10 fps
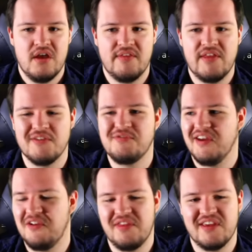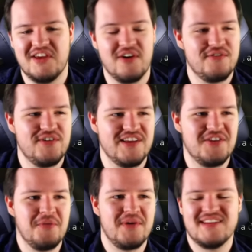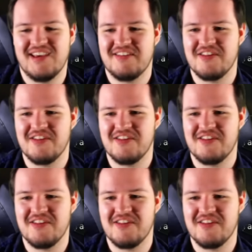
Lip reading: And then the final thing here, I feel like nobody takes